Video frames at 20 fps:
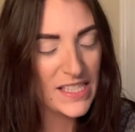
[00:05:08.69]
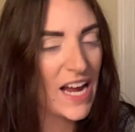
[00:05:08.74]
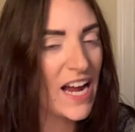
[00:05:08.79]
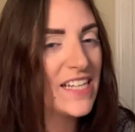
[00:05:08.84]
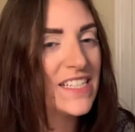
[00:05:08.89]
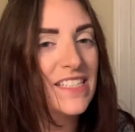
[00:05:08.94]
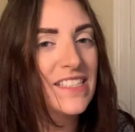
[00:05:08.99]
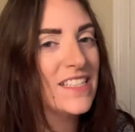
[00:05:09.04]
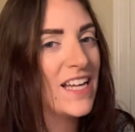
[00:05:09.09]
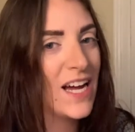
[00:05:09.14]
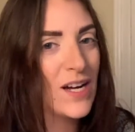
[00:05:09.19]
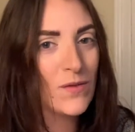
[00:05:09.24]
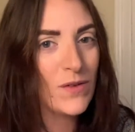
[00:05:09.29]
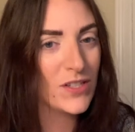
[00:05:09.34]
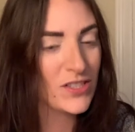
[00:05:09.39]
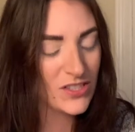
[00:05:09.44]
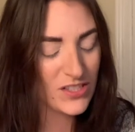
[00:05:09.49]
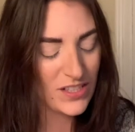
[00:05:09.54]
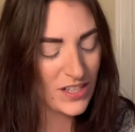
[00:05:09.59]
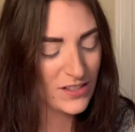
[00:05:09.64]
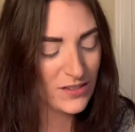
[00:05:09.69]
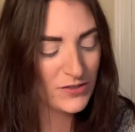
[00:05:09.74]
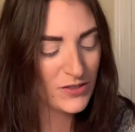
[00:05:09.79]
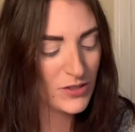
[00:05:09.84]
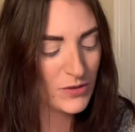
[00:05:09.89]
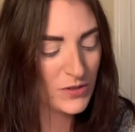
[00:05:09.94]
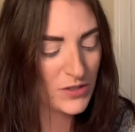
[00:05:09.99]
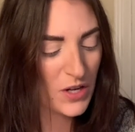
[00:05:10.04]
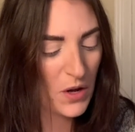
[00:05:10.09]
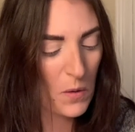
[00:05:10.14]
I did not watch
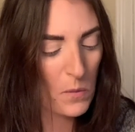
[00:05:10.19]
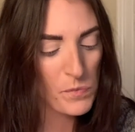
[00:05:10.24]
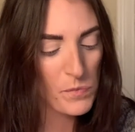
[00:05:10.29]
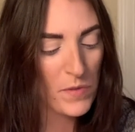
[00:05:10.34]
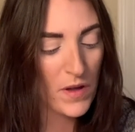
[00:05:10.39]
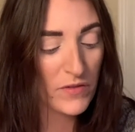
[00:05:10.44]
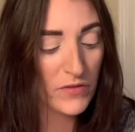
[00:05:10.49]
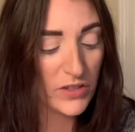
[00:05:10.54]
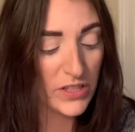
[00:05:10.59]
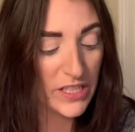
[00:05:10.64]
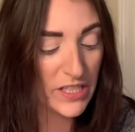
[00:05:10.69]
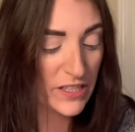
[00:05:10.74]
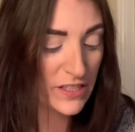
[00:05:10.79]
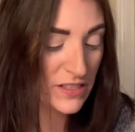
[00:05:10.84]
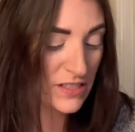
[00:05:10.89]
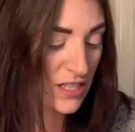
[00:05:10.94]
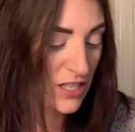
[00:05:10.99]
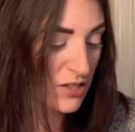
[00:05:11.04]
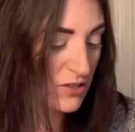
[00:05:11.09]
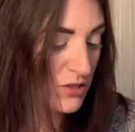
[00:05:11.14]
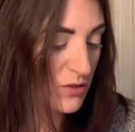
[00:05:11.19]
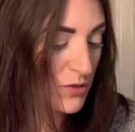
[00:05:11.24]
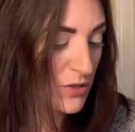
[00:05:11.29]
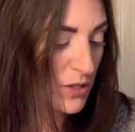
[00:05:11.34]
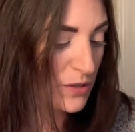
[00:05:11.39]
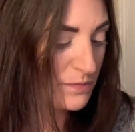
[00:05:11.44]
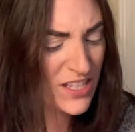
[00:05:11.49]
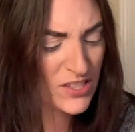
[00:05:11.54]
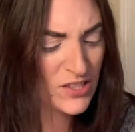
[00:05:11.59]
90210, Beverly Hills 90210.